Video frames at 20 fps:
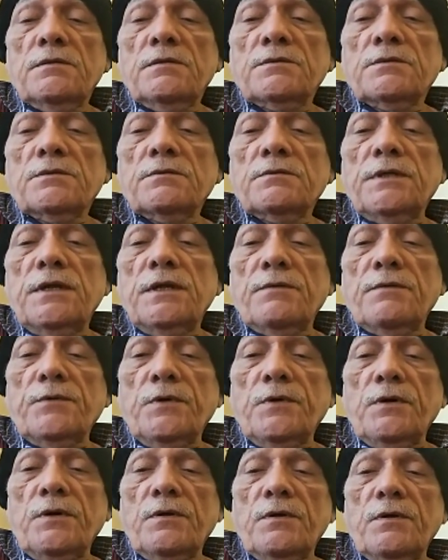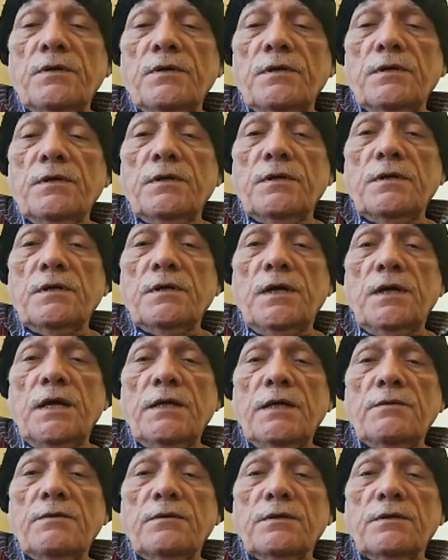So therefore,
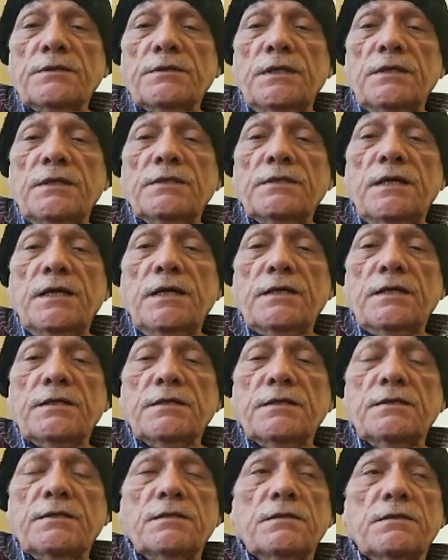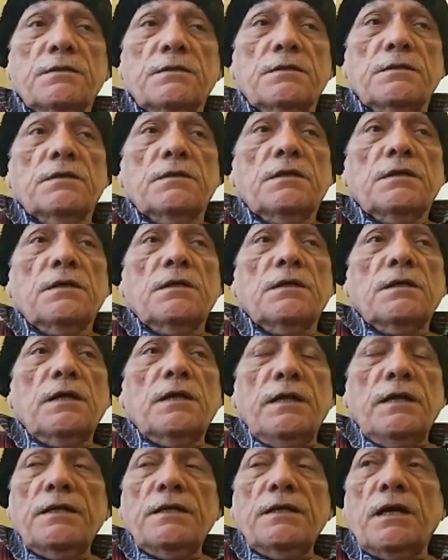I don't think that
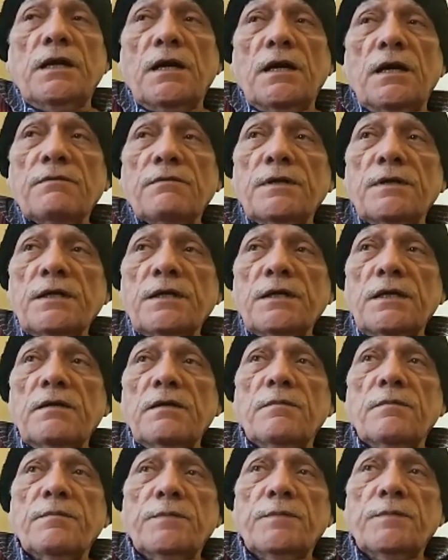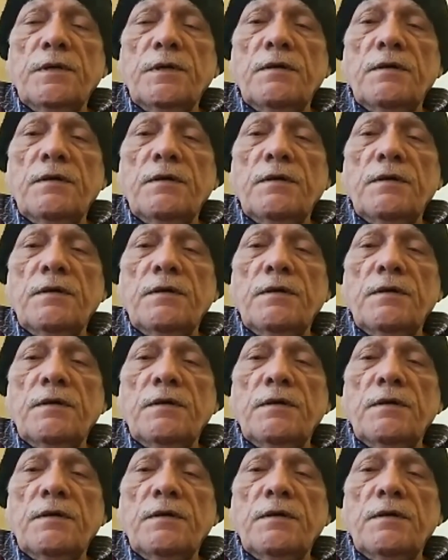any hardworking